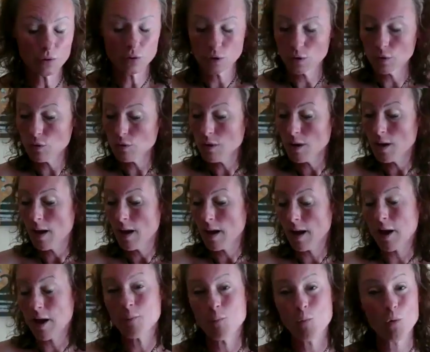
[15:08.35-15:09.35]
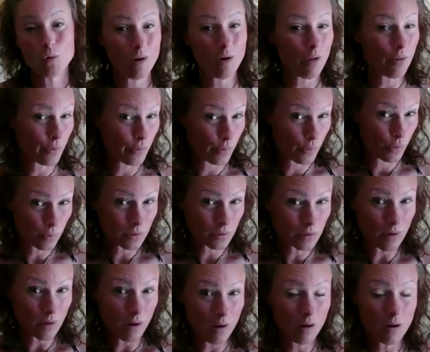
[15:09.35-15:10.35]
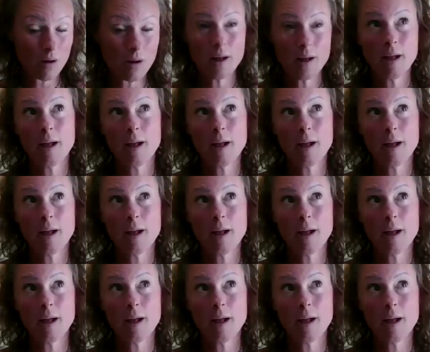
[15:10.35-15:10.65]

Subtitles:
to and what our thoughts are.